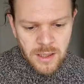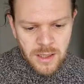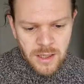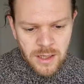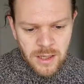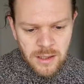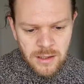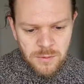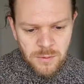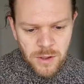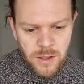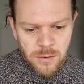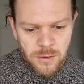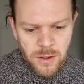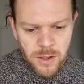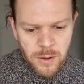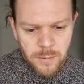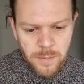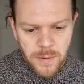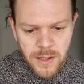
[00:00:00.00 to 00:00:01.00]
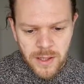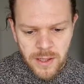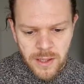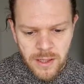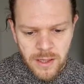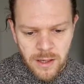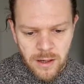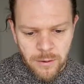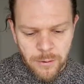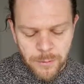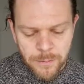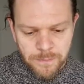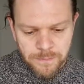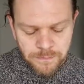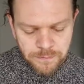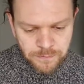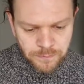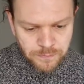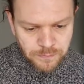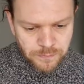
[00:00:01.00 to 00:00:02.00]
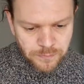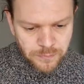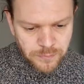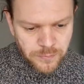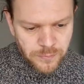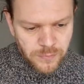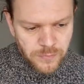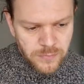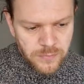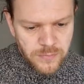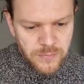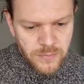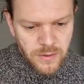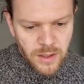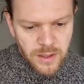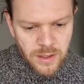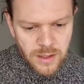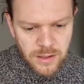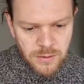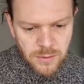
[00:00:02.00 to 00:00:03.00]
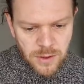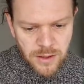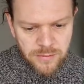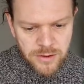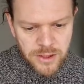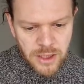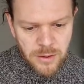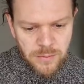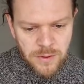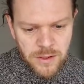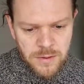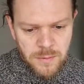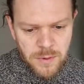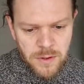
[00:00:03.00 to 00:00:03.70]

And we go up here now, and we'll have a chat with this